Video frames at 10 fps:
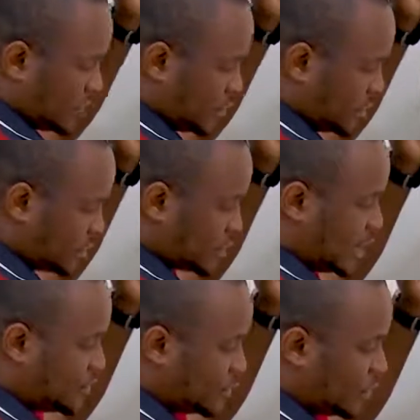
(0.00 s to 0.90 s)
this
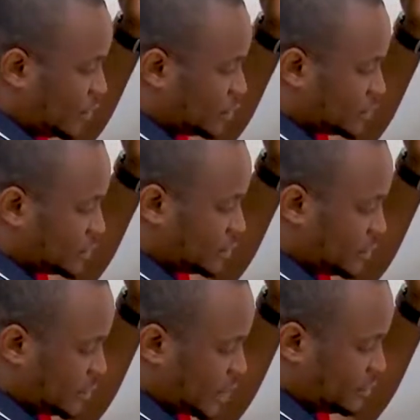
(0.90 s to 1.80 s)
can be on,
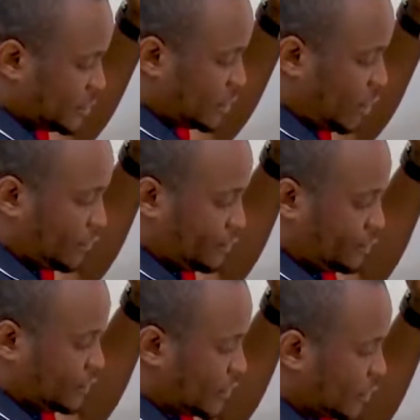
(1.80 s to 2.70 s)
this can be off.
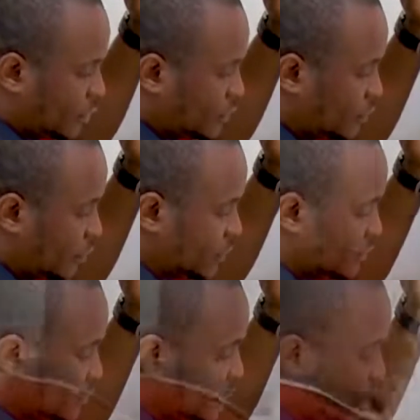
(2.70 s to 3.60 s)
So what
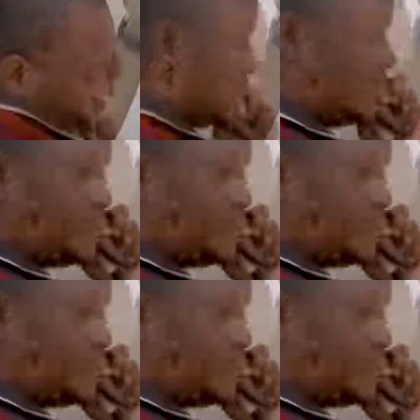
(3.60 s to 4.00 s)
it means, the